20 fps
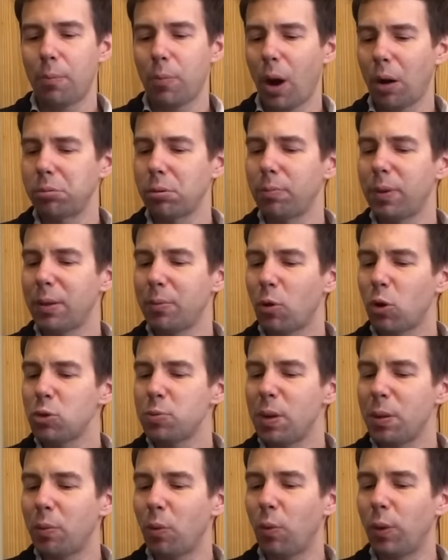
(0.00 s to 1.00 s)
Probably
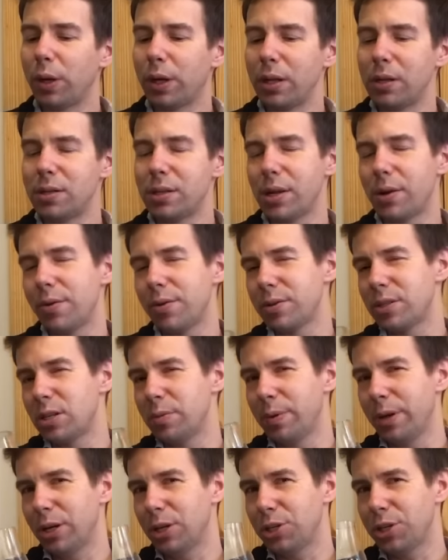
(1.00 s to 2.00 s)
most people would consider this
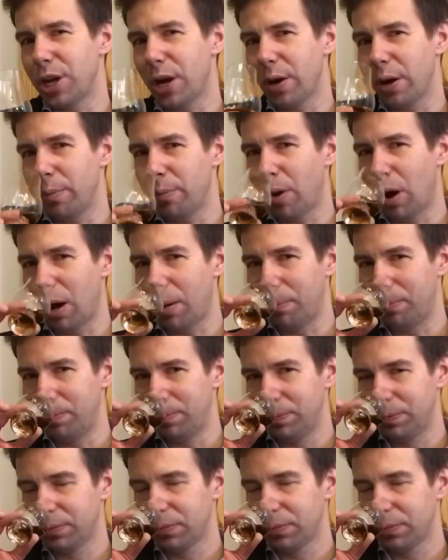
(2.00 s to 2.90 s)
to be a sherry bomb.